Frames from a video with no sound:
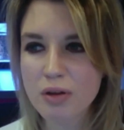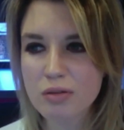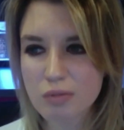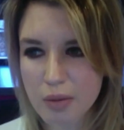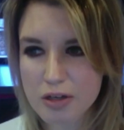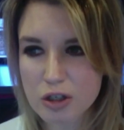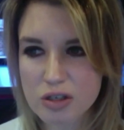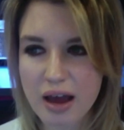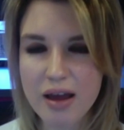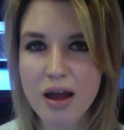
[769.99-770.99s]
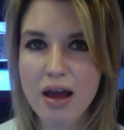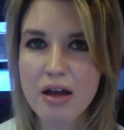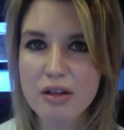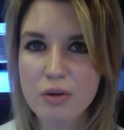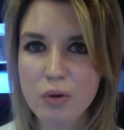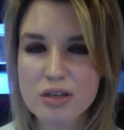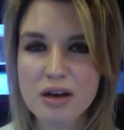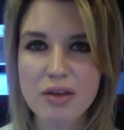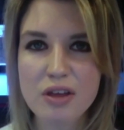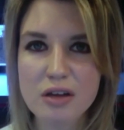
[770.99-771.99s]
But let me just say that the
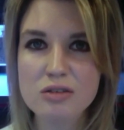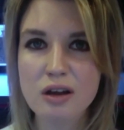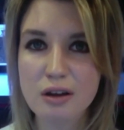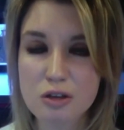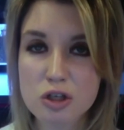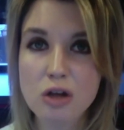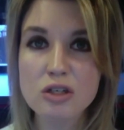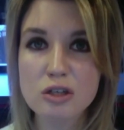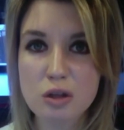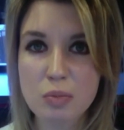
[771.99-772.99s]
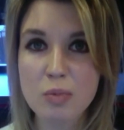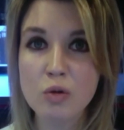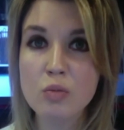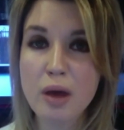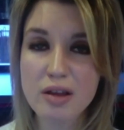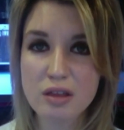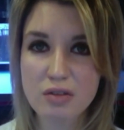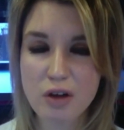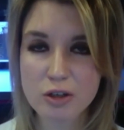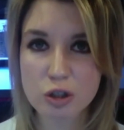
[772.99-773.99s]
reason I think it's insulting to the people who made the
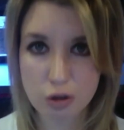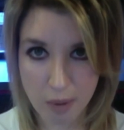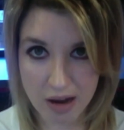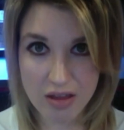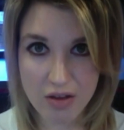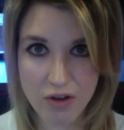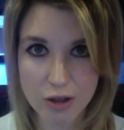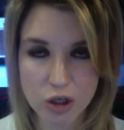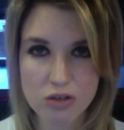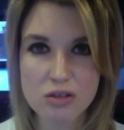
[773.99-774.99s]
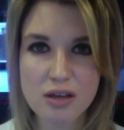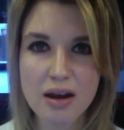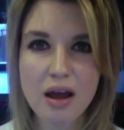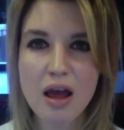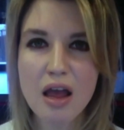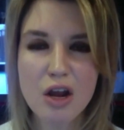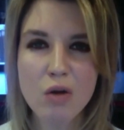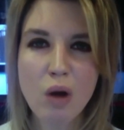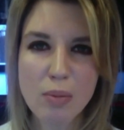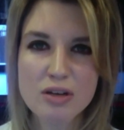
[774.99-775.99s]
Avengers is that,
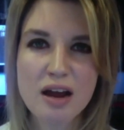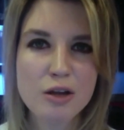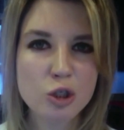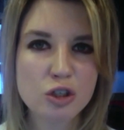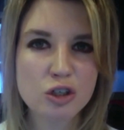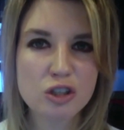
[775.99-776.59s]
Robert Downey Jr.